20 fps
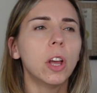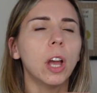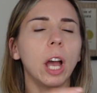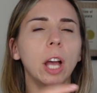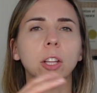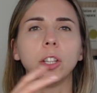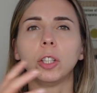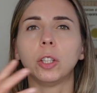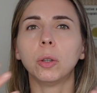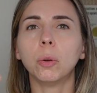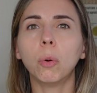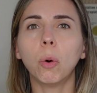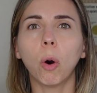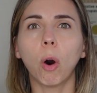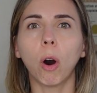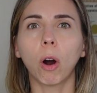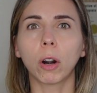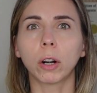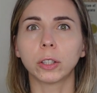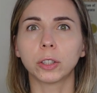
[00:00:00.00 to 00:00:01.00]
and you
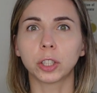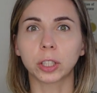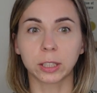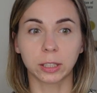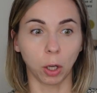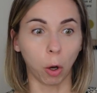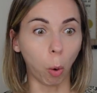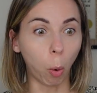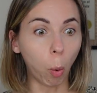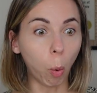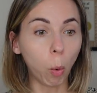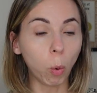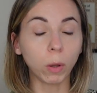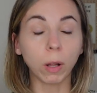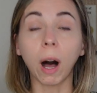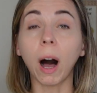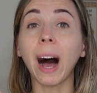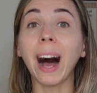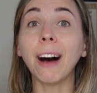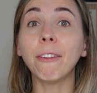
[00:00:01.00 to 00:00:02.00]
are just the whole
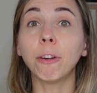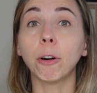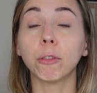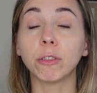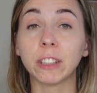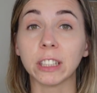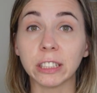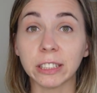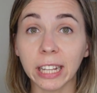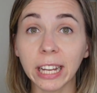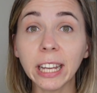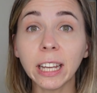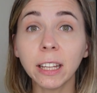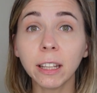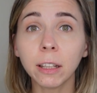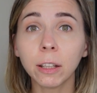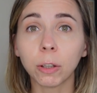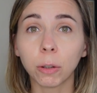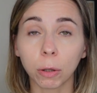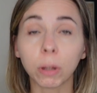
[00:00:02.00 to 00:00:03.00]
half of the
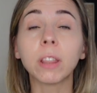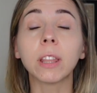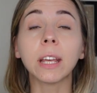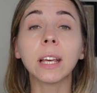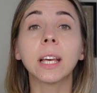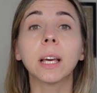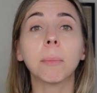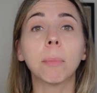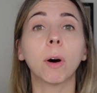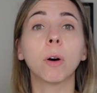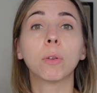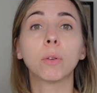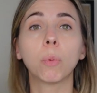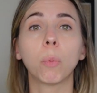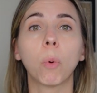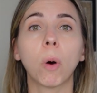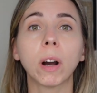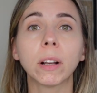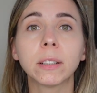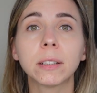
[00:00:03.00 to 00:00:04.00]
day you think about
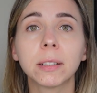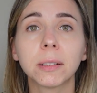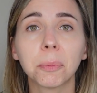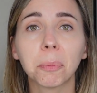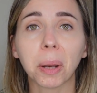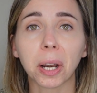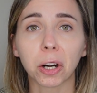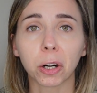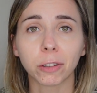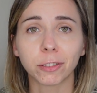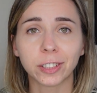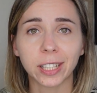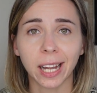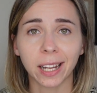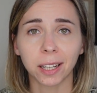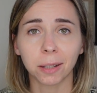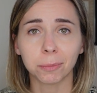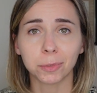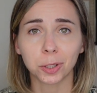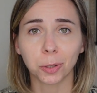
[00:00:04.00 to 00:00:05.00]
what pair of
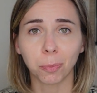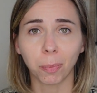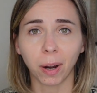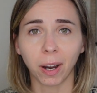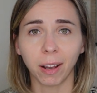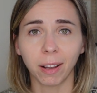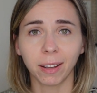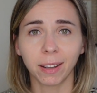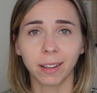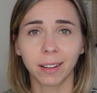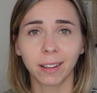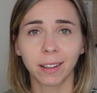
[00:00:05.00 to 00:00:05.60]
denim to buy.